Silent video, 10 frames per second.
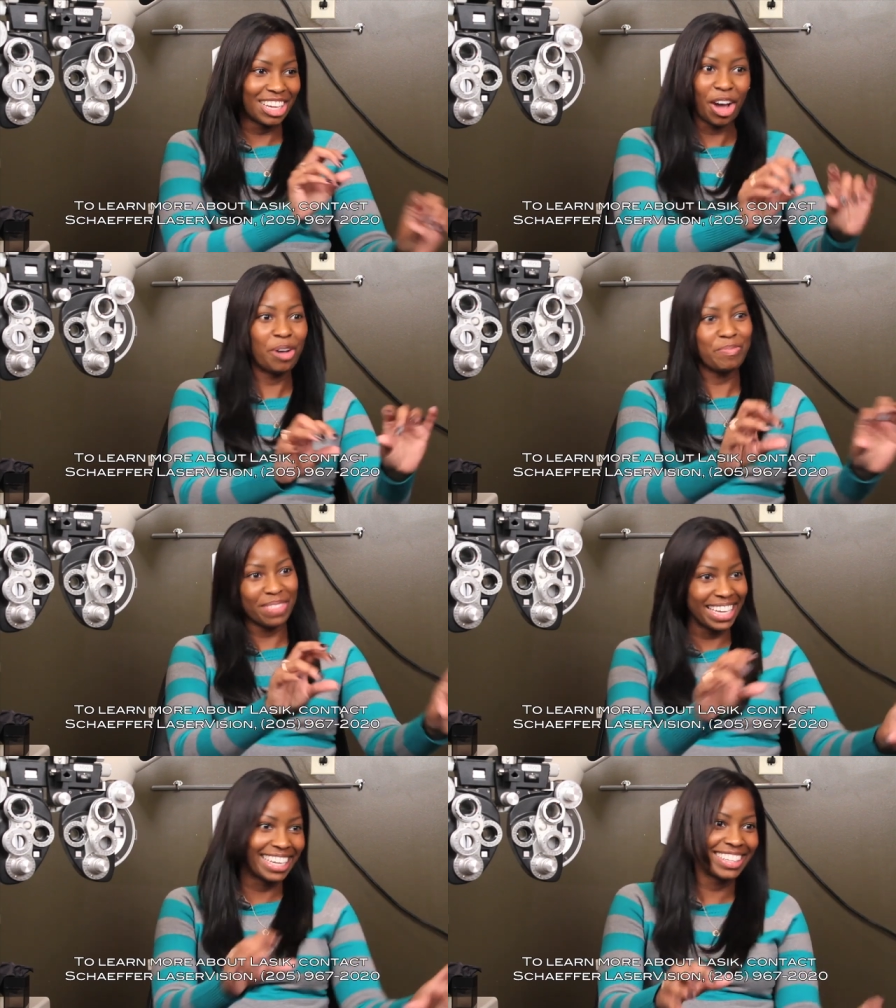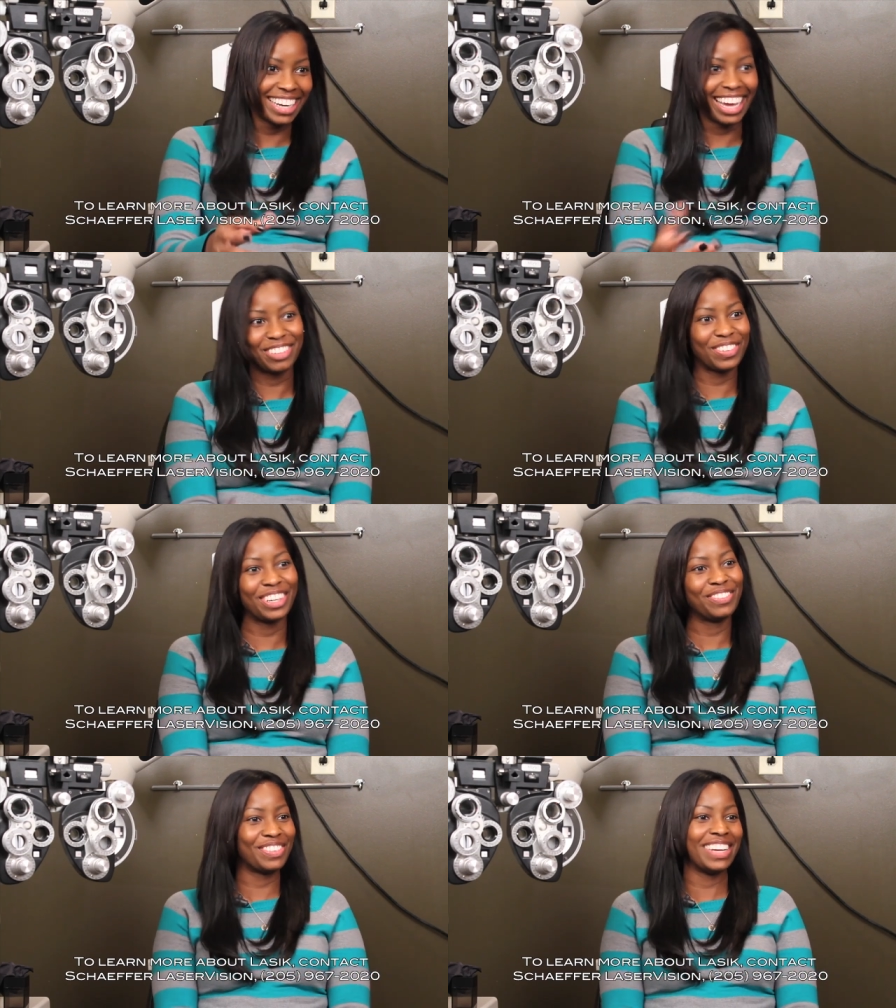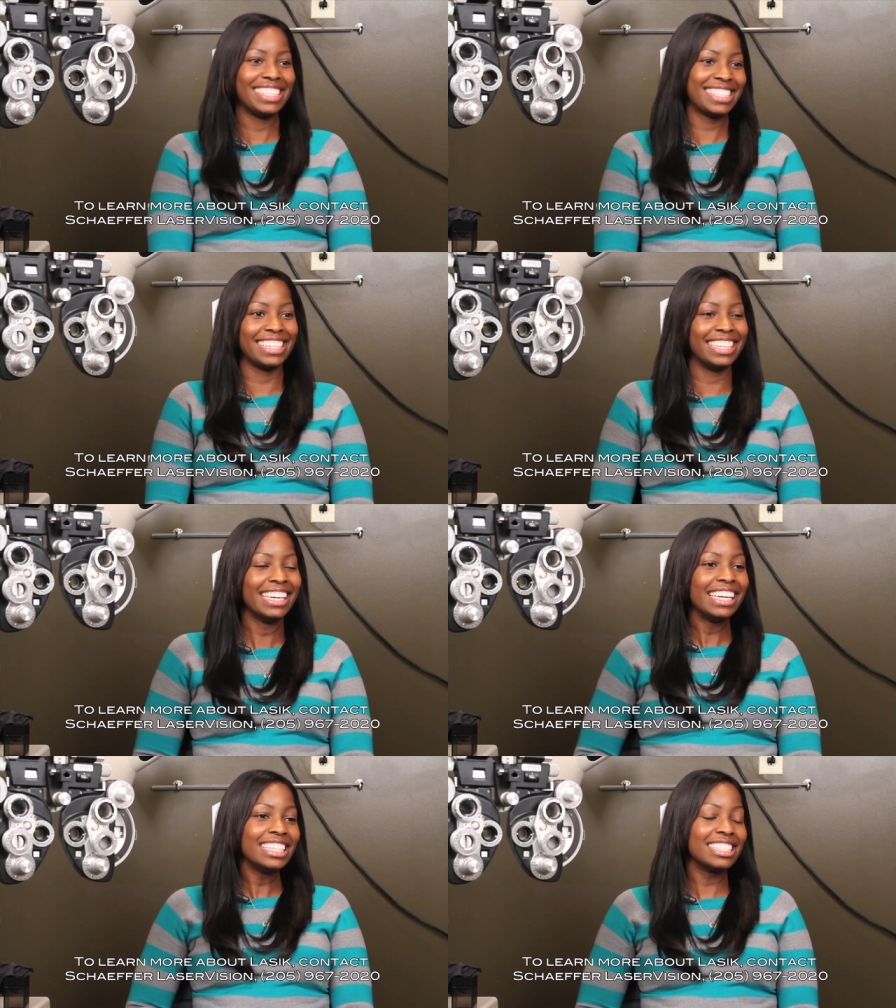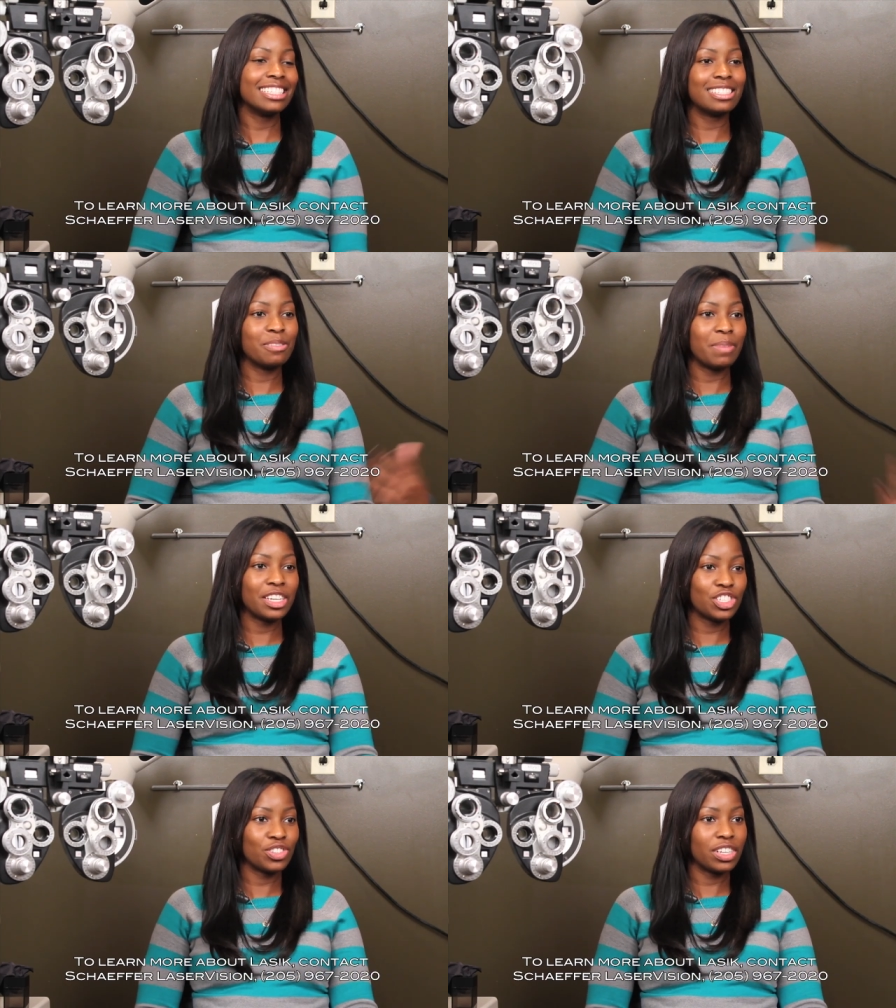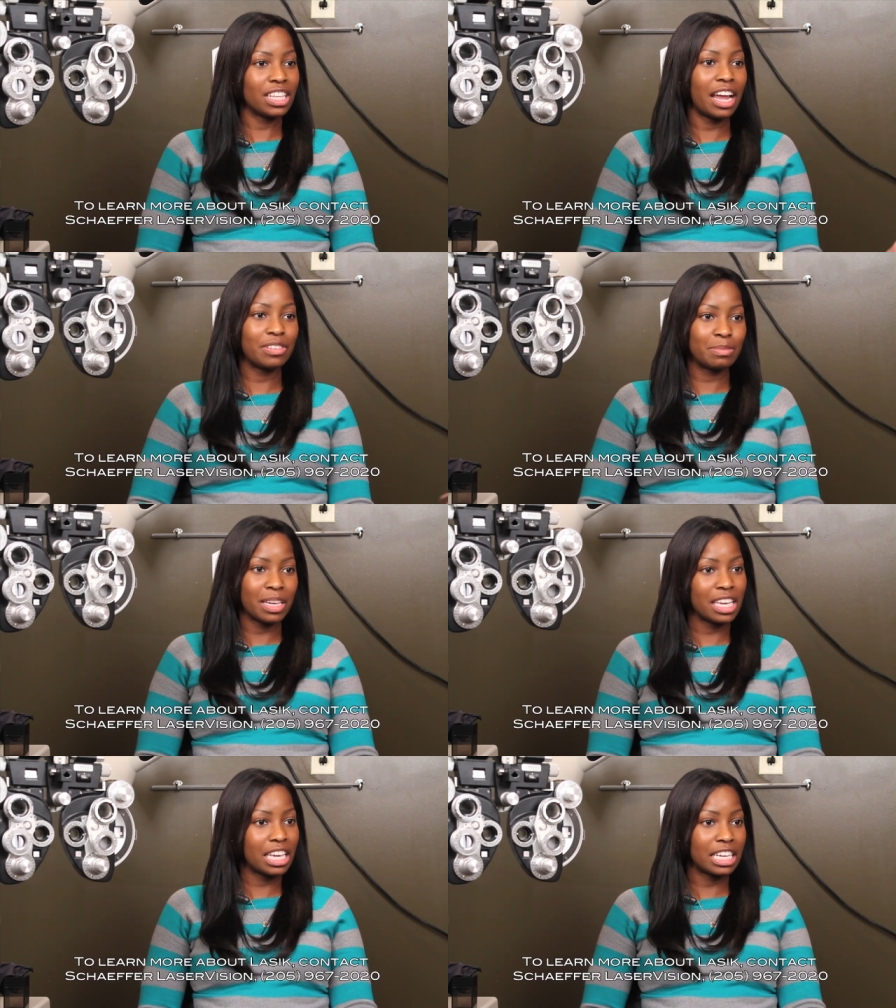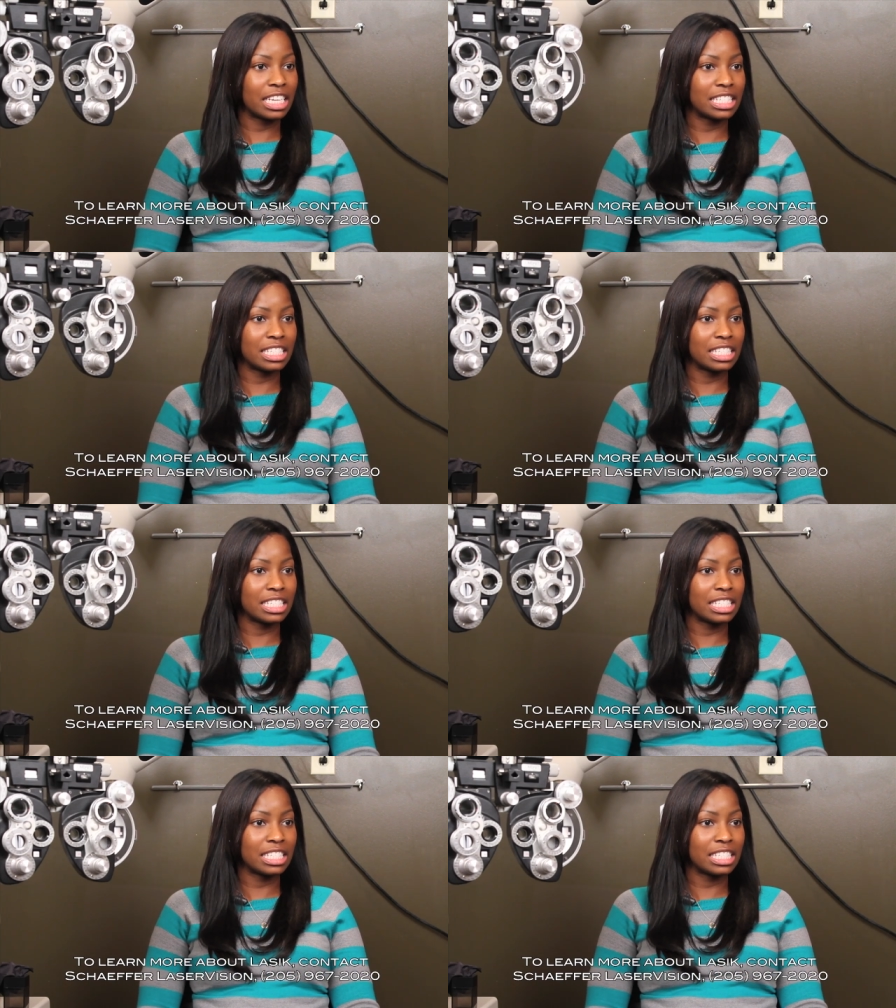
combed the internet for information just to make sure that I was making a good